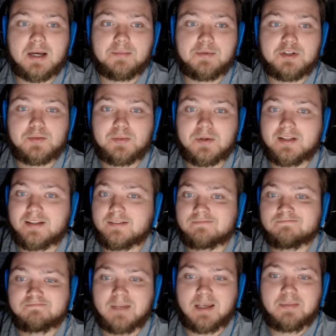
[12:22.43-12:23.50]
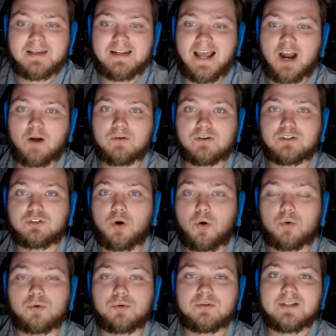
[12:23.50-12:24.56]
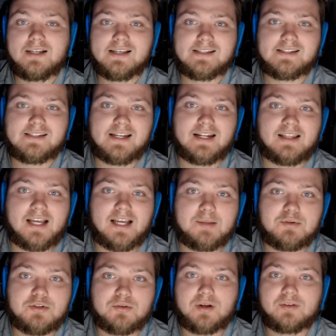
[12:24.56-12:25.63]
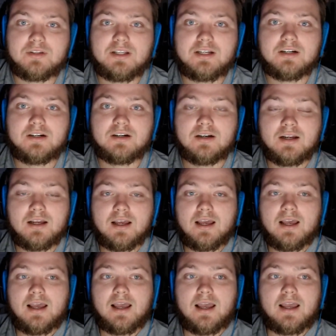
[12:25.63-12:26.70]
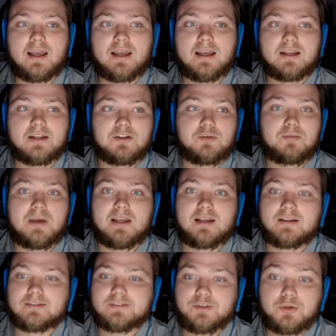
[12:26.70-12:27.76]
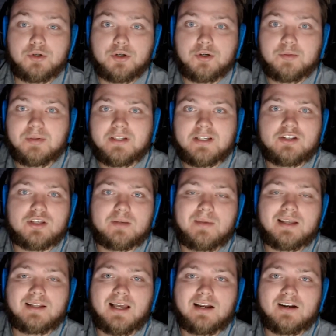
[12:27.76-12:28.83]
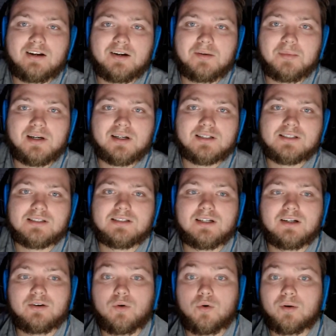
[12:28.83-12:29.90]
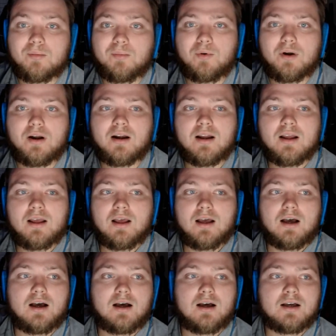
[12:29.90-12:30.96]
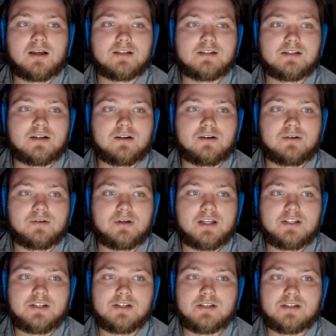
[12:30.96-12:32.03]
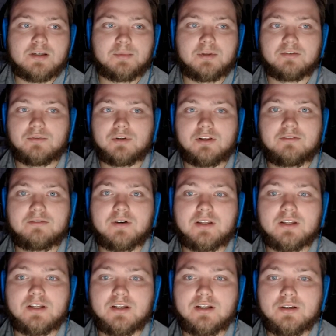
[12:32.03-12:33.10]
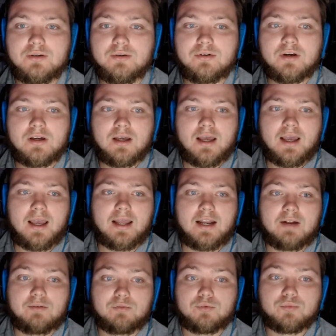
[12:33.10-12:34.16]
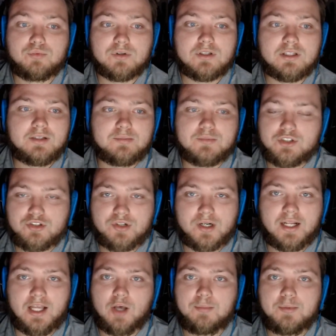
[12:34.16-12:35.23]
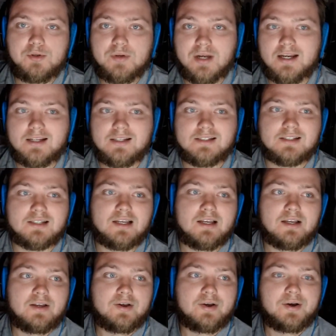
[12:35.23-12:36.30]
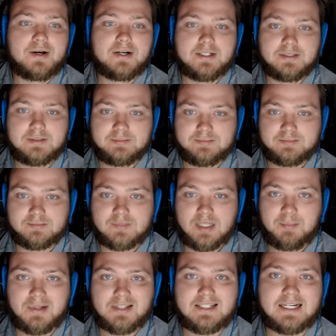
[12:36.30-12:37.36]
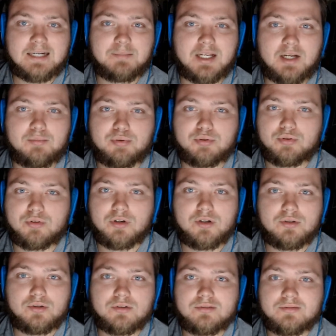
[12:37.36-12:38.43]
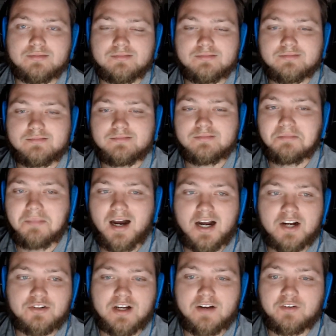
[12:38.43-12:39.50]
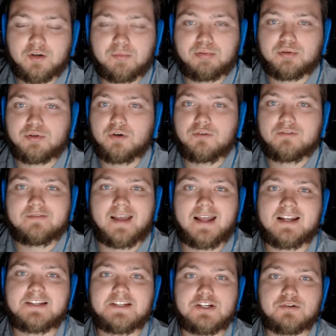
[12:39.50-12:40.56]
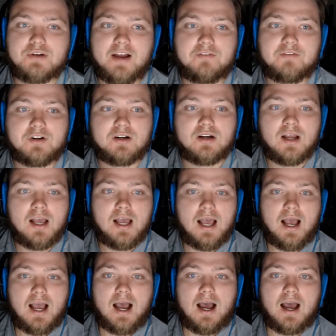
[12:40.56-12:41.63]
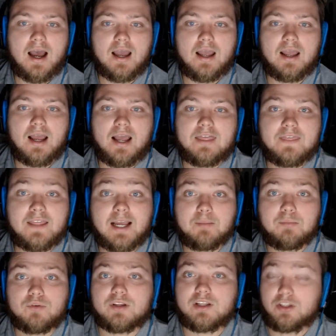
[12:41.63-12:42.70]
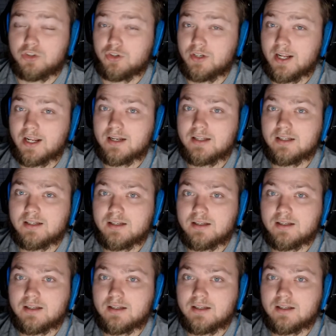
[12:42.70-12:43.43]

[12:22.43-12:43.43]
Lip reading: You spend maybe an hour total setting lineups throughout the year, and you could potentially make $900, so, or more. So it's just something really fun to do, and I really am just trying to help you guys. I'm not saying I'm like a pro mock drafter or a pro fantasy drafter. I think I'm really good at it.